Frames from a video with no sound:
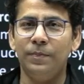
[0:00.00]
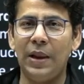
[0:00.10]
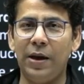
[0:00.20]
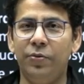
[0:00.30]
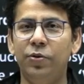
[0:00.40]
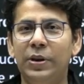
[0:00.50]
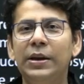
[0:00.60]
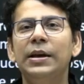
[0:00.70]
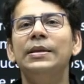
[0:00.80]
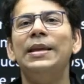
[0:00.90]
And if you think
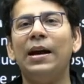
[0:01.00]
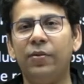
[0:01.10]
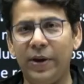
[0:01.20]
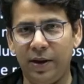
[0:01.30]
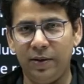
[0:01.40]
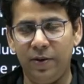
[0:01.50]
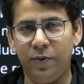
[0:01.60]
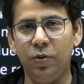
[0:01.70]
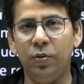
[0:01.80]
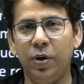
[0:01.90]
in that way, if
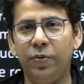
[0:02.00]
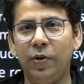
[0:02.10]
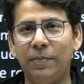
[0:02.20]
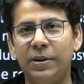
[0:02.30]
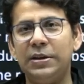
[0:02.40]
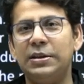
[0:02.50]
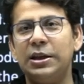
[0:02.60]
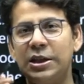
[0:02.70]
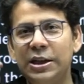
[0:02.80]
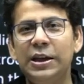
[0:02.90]
you have
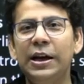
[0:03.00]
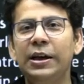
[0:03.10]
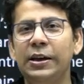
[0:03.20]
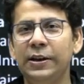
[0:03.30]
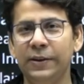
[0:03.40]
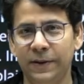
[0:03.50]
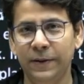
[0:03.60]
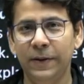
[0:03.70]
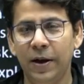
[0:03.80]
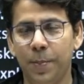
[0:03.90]
360-degree
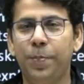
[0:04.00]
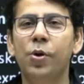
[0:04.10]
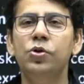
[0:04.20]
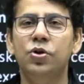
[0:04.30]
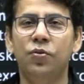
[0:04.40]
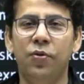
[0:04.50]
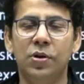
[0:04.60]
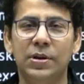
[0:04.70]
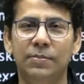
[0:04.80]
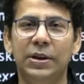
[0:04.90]
approach for
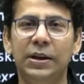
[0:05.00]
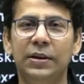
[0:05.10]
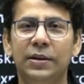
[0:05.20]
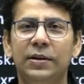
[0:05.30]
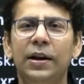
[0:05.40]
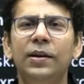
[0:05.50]
something, then